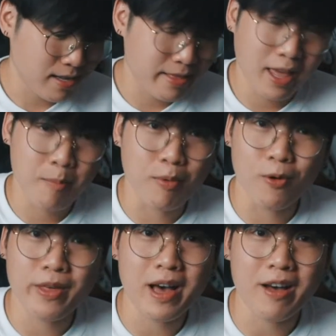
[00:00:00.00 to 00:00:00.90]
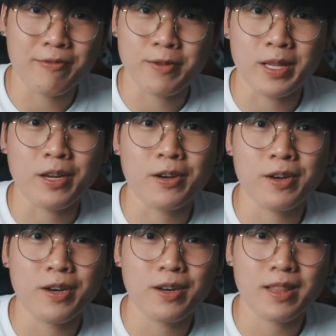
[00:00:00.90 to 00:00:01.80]
They both have really
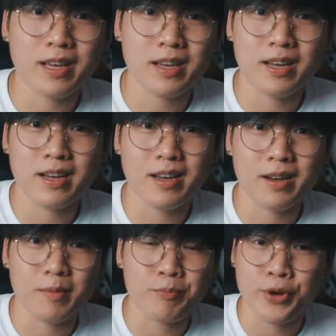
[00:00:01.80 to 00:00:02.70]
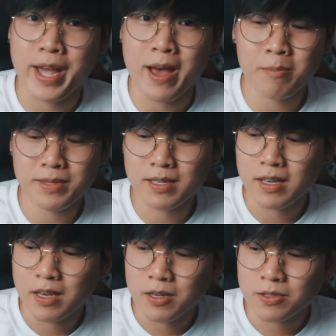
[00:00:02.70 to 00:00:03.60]
good preamps,
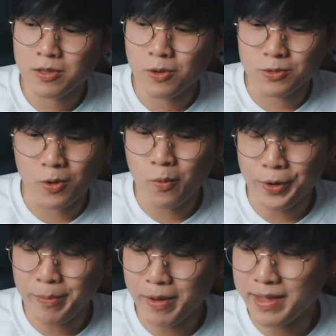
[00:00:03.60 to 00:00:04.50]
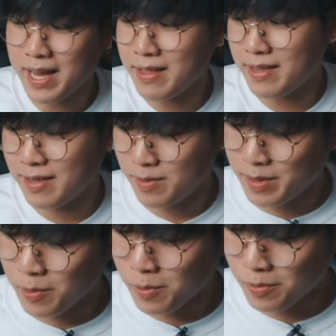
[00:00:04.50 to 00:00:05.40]
so don't worry about that. It
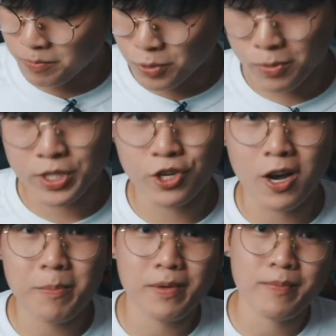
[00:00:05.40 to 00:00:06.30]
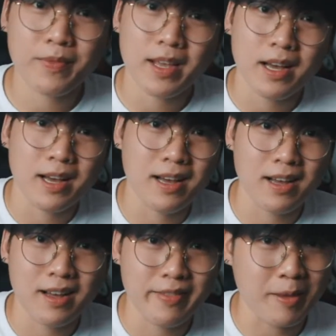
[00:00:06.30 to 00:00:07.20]
will do the job.
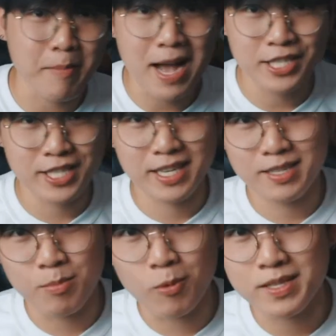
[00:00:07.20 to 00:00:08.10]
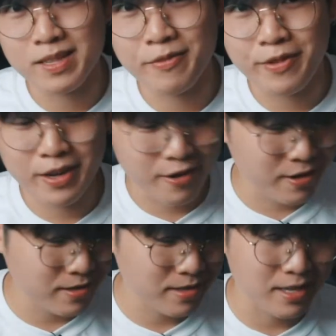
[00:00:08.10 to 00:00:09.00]
The magic is mostly in the
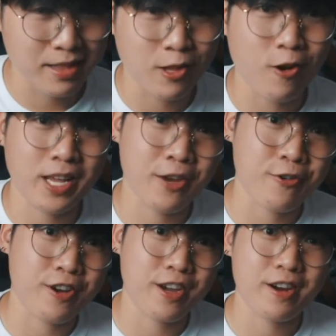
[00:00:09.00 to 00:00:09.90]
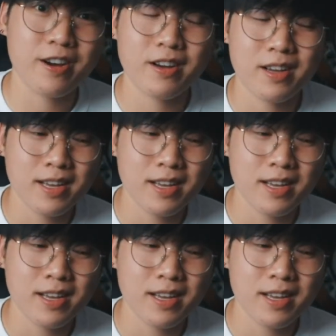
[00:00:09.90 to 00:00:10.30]
fingers and not in your gear.